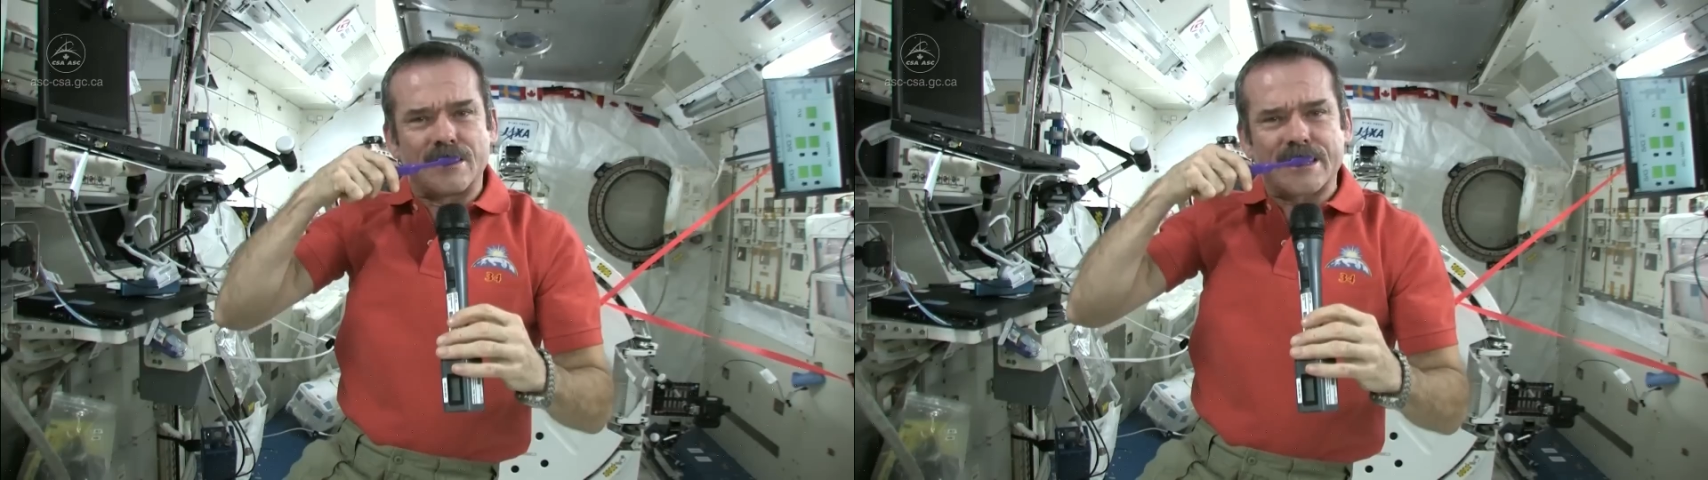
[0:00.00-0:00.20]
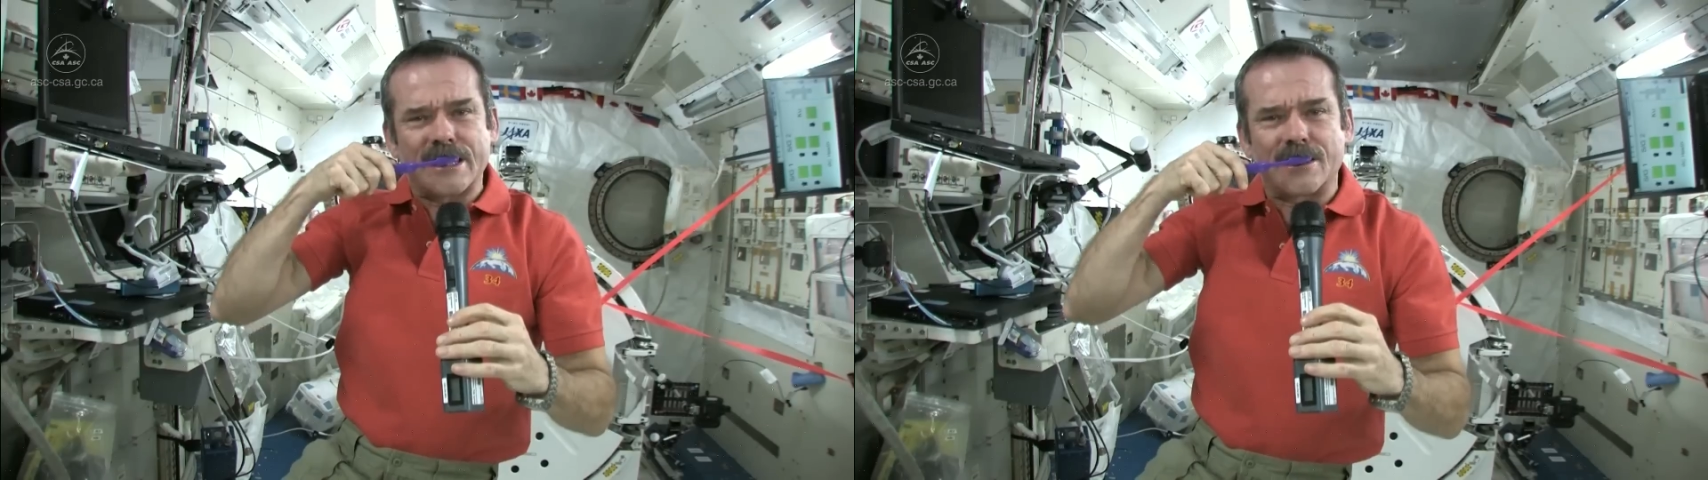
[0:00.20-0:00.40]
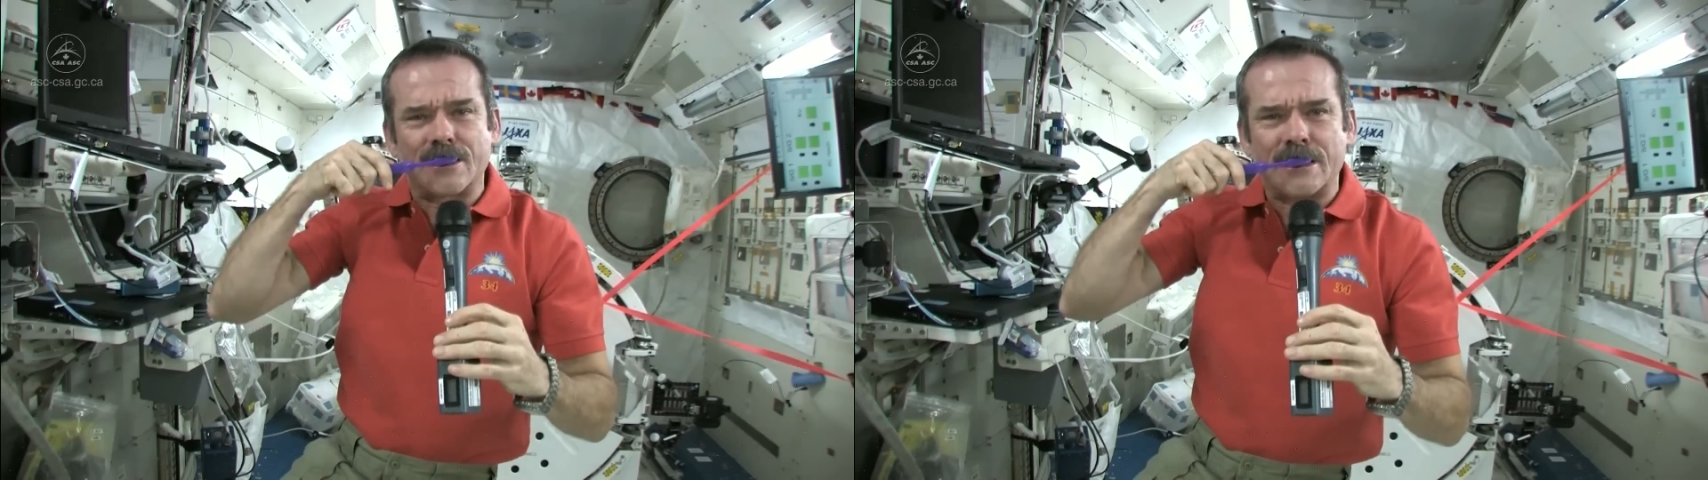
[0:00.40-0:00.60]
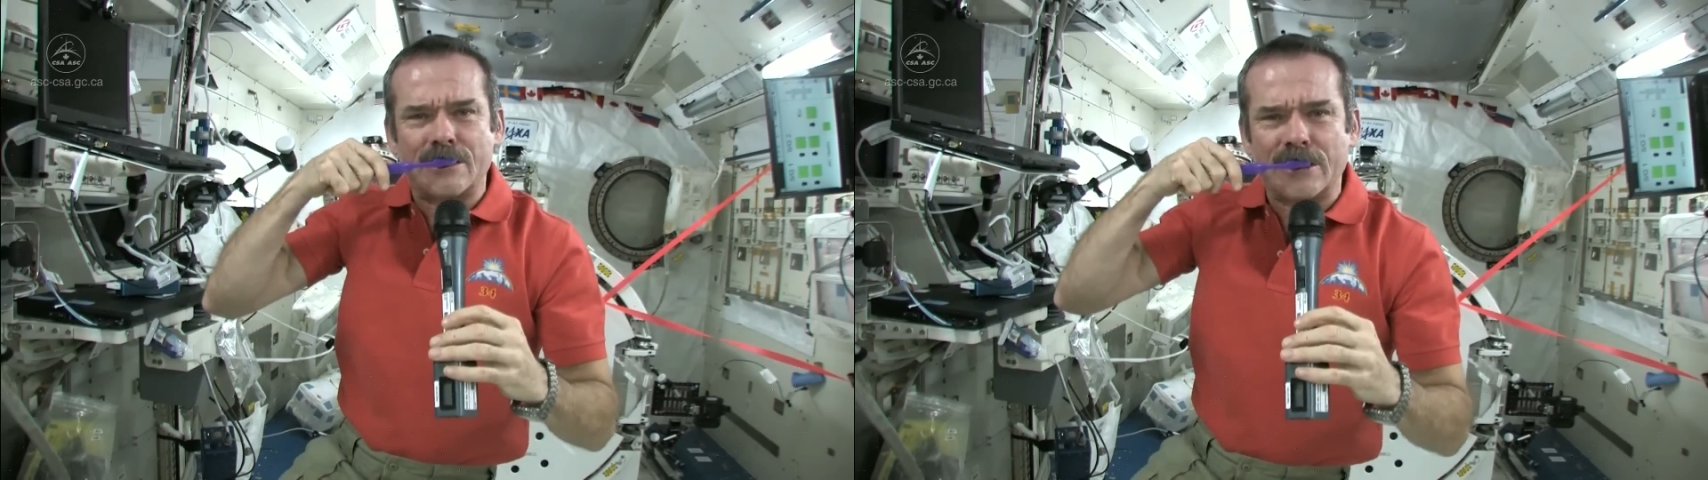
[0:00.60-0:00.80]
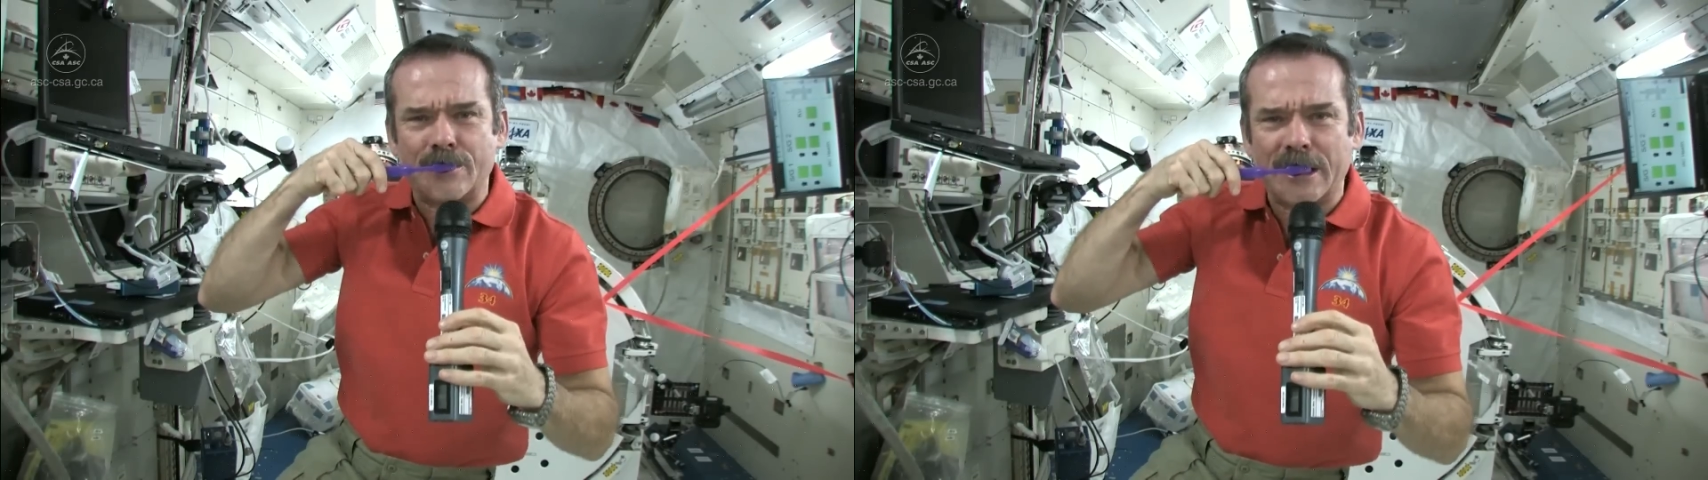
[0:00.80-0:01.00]
Okay, so
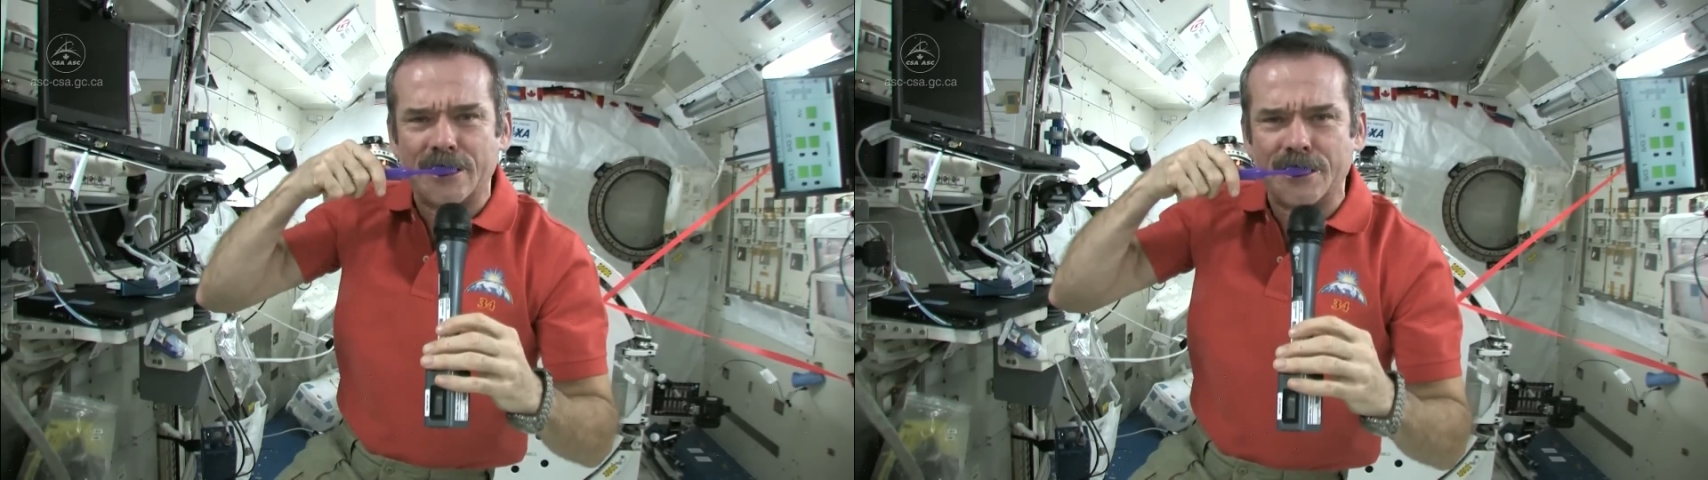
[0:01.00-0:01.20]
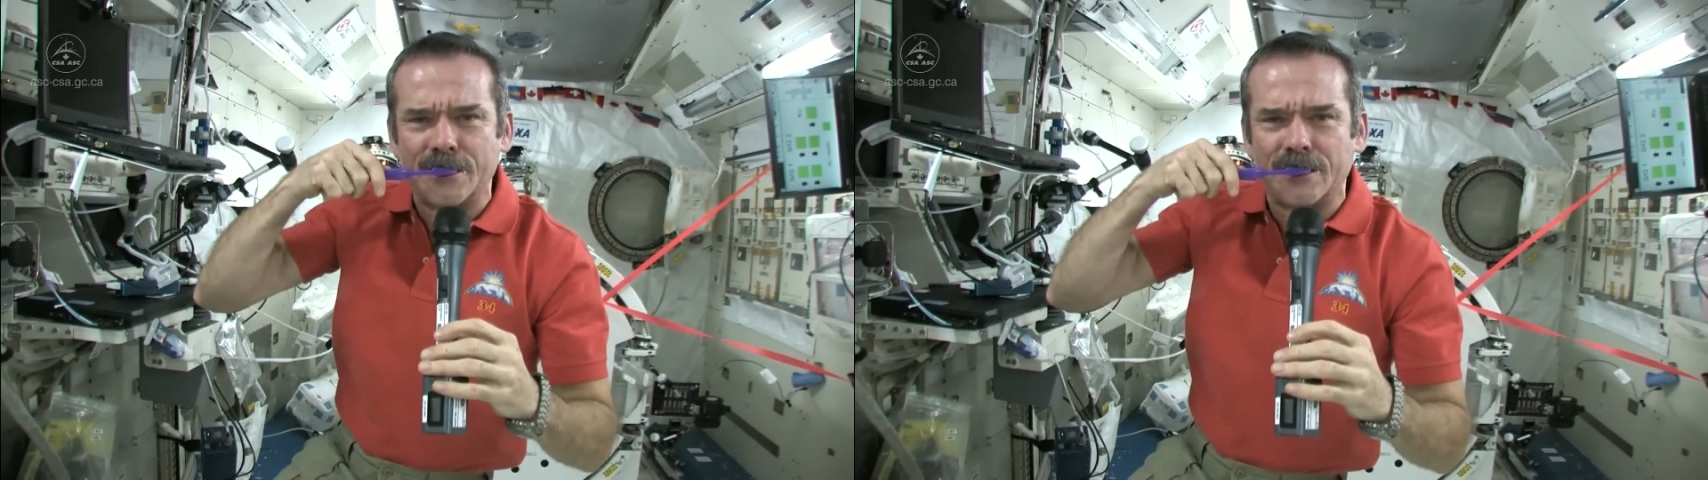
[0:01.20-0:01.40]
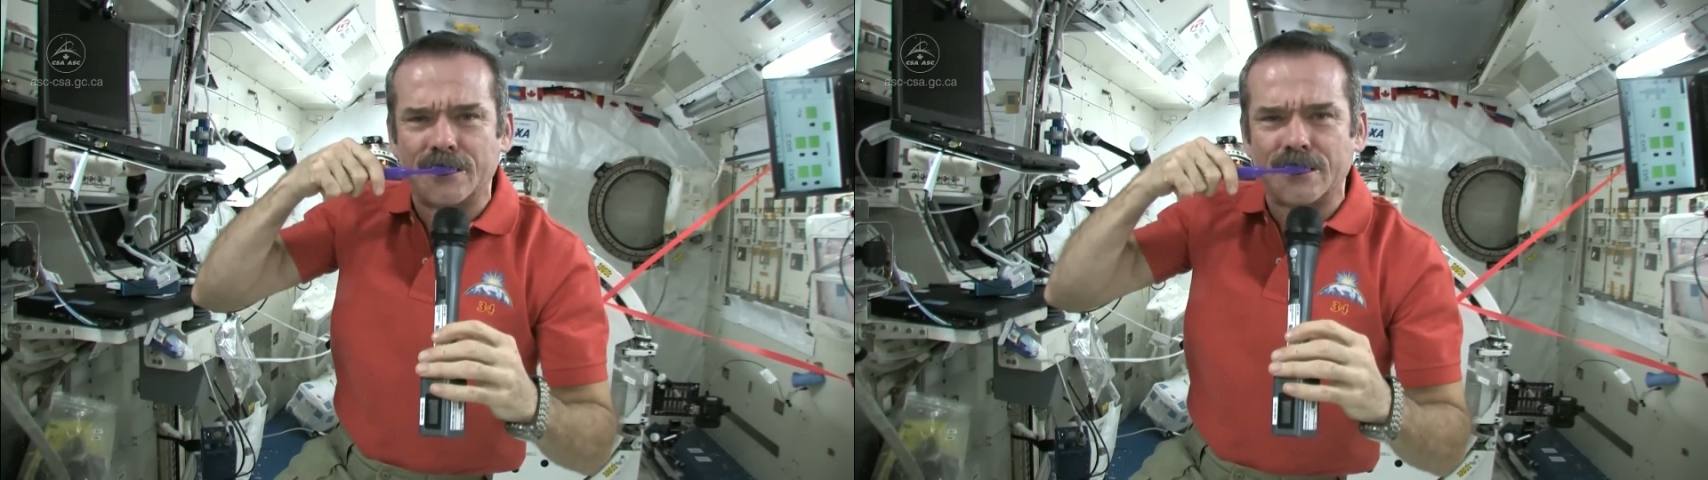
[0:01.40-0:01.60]
now what am I going to do?